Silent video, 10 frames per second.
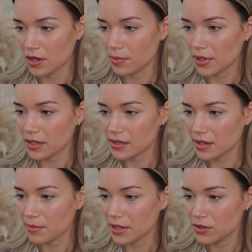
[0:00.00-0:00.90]
Because I
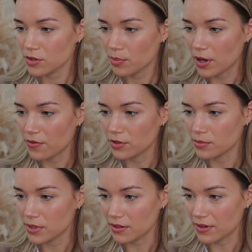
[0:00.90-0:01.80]
mean, do
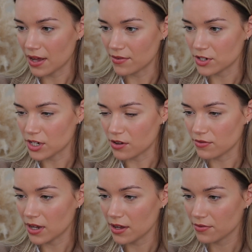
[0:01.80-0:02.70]
perfumes even have a shelf
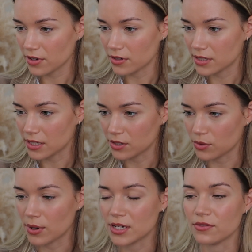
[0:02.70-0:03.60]
life? Oh, it says
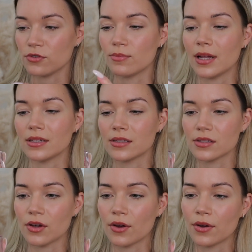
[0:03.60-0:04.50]
24 months,
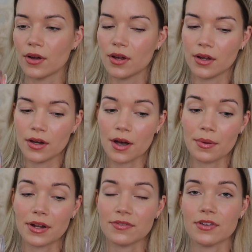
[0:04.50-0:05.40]
so I mean
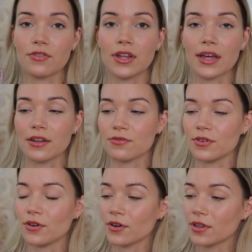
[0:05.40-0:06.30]
I've definitely had it for
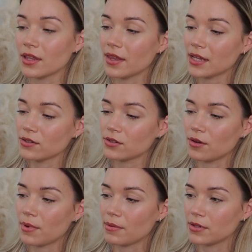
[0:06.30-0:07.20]
longer than that, so
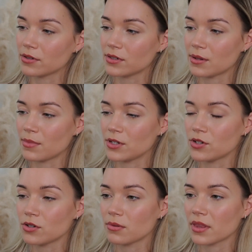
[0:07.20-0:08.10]
maybe it's got something to do
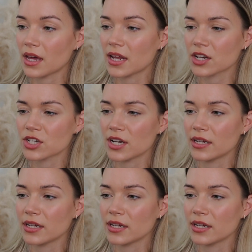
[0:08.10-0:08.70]
with that actually.